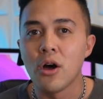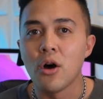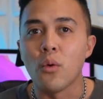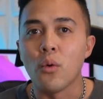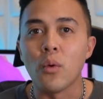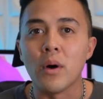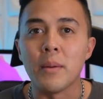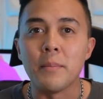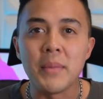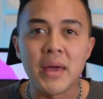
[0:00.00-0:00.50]

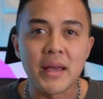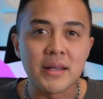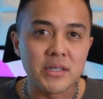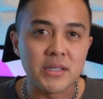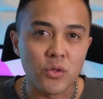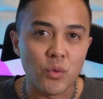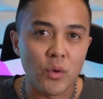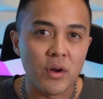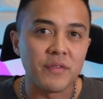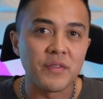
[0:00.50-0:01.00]
What makes
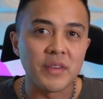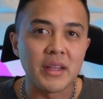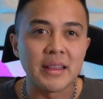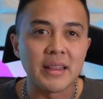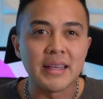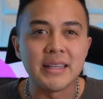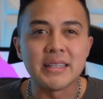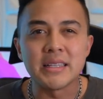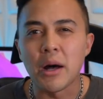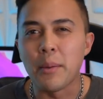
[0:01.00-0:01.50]
thrifting
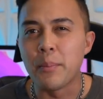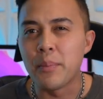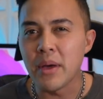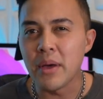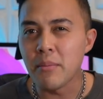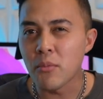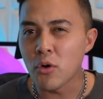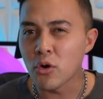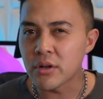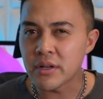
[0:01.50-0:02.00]
these a bit
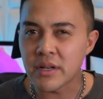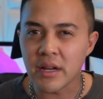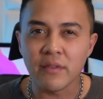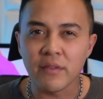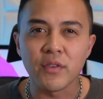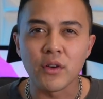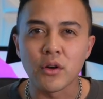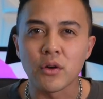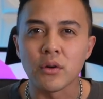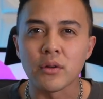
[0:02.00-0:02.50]
more
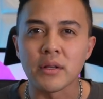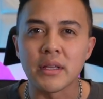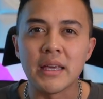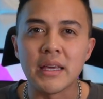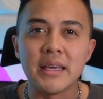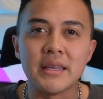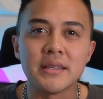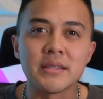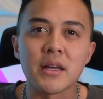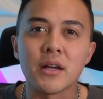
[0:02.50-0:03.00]
difficult
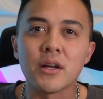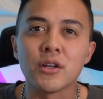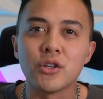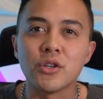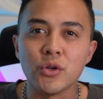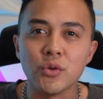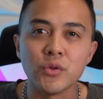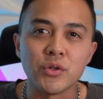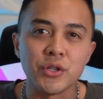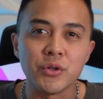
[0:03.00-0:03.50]
is
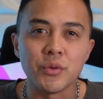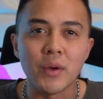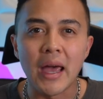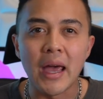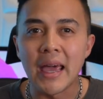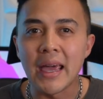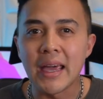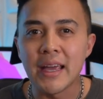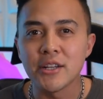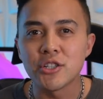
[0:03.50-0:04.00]
due to
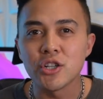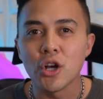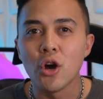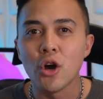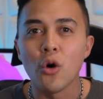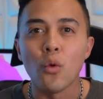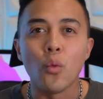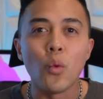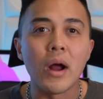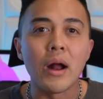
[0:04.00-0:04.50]
age,
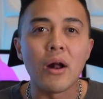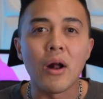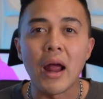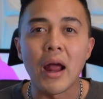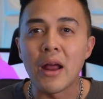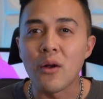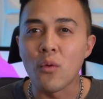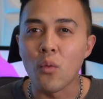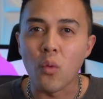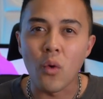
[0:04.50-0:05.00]
wear,
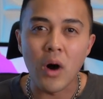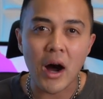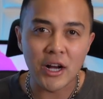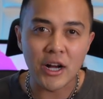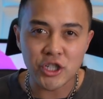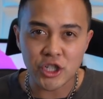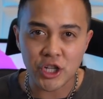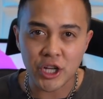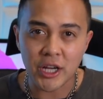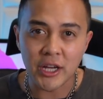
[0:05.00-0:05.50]
and washing.